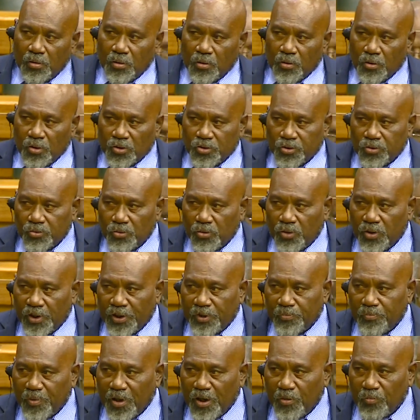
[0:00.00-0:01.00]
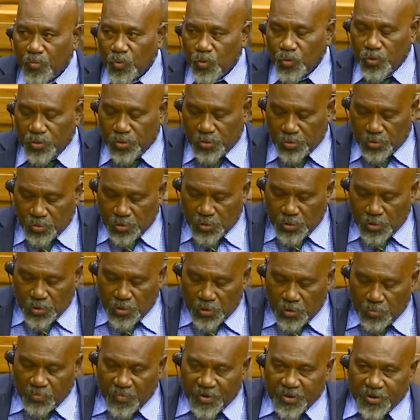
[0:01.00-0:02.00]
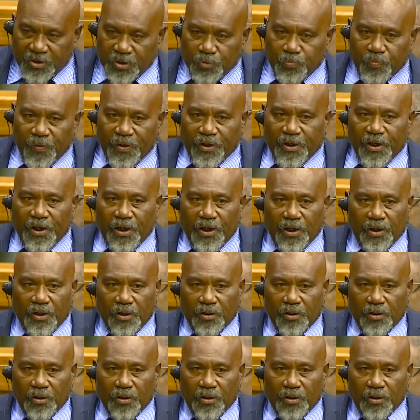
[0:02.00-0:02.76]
close to the 8 moon. Mr. Speaker,